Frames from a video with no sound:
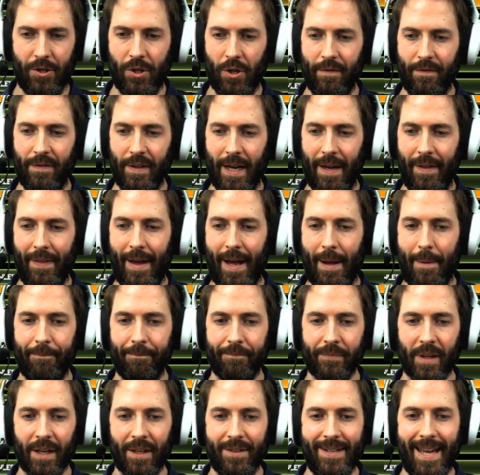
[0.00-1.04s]
don't forget that.
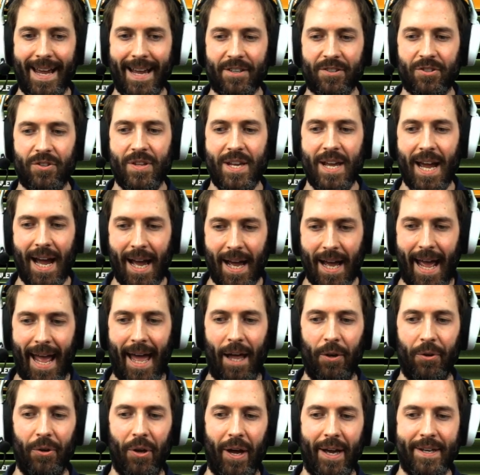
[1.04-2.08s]
Next, the
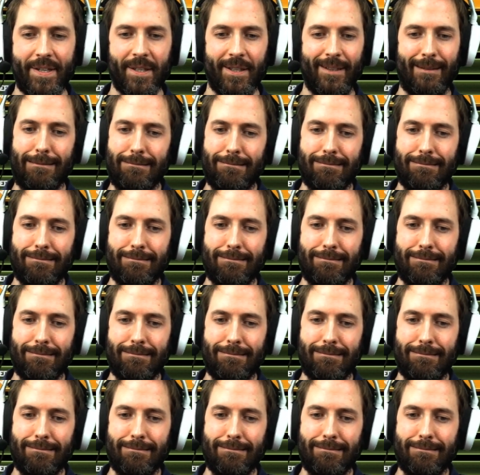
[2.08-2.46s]
Hell Knight.